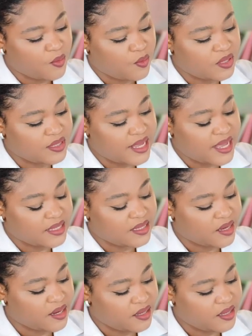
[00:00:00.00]
What's the
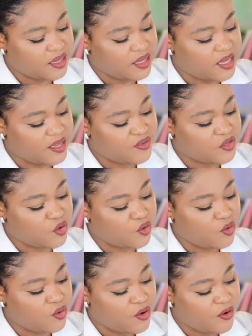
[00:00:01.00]
answer? It gives
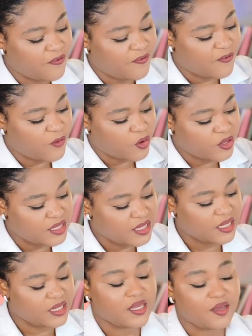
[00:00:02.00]
you
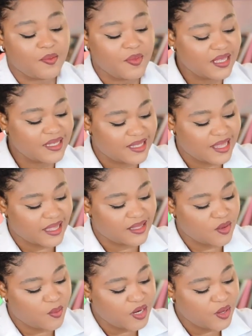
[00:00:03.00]
14. It means
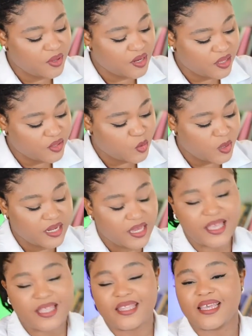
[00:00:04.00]
that somebody with a
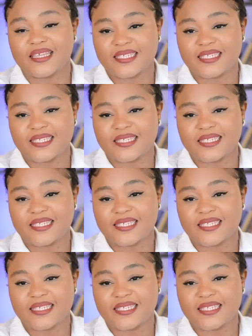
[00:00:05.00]
28-day